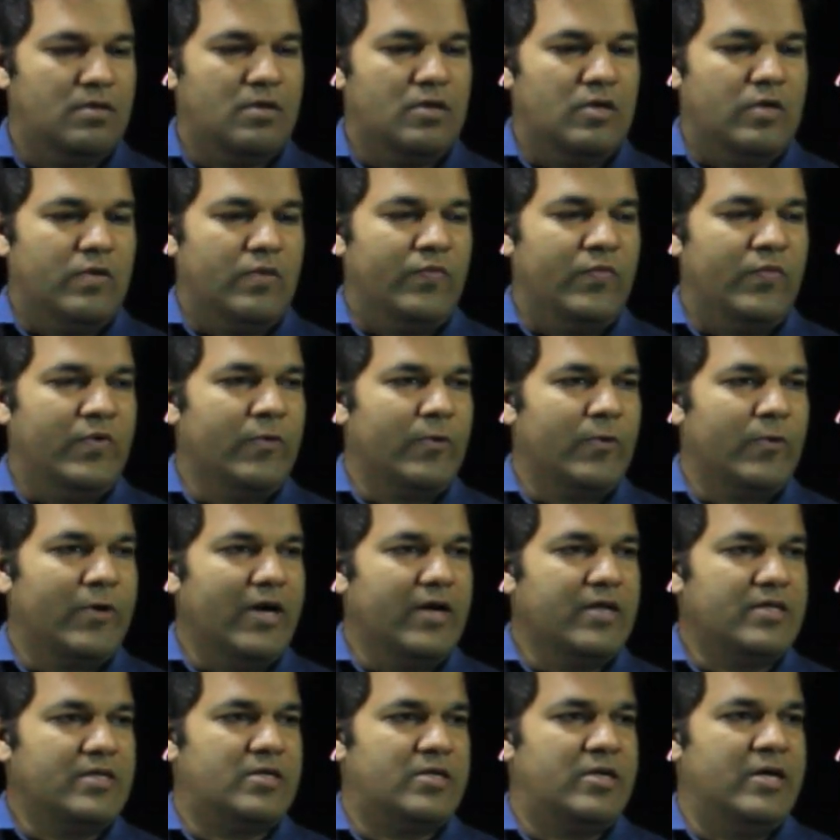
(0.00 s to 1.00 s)
we would get a
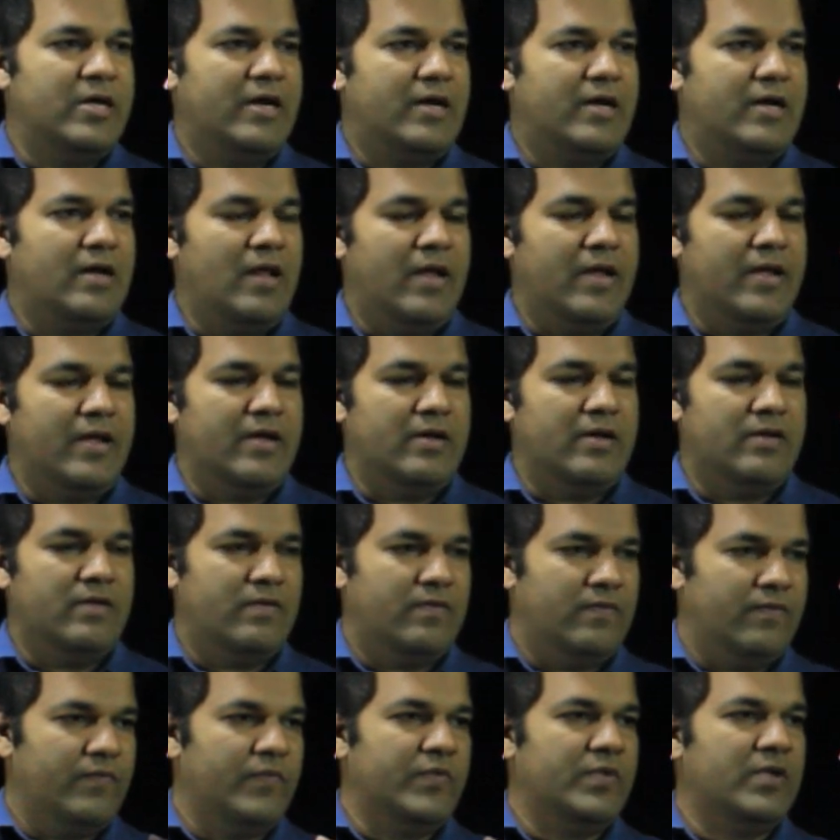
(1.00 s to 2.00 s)
straight line
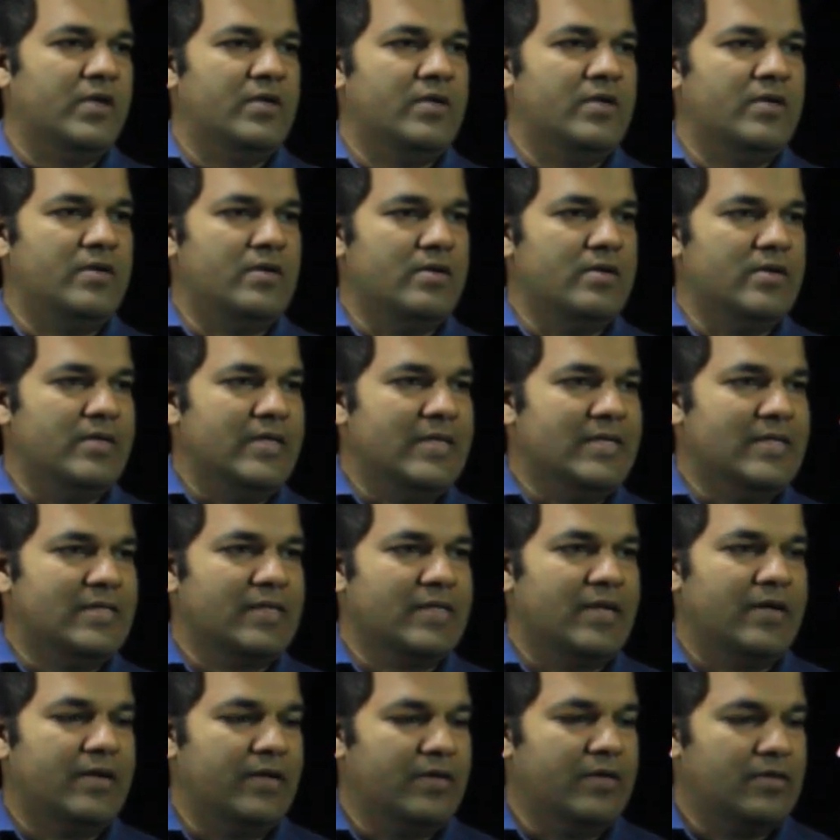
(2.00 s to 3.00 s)
with a
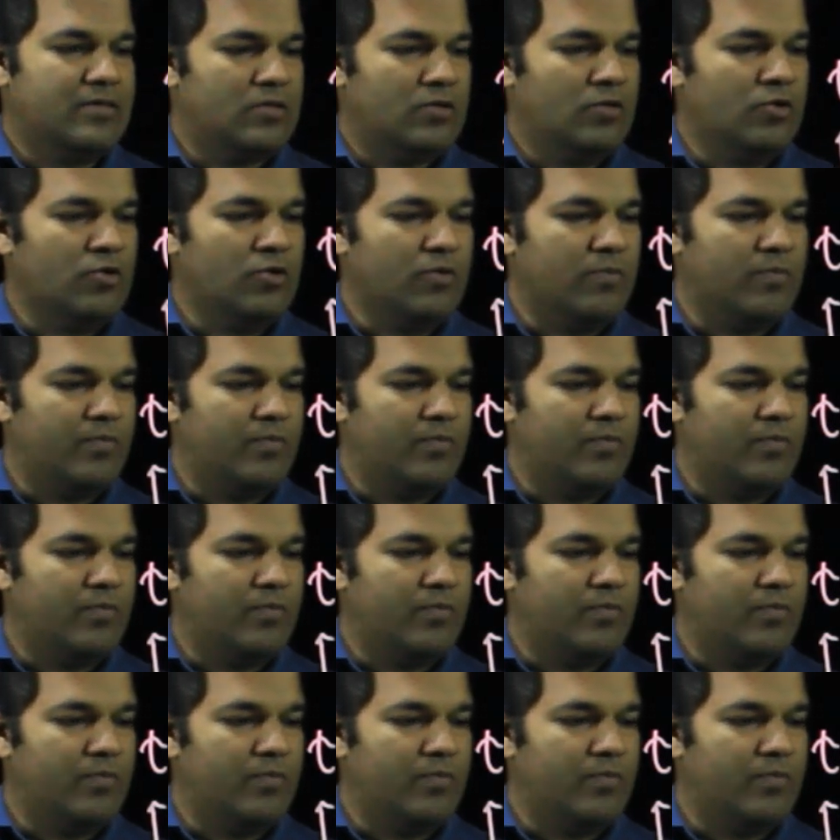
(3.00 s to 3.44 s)
descending slope.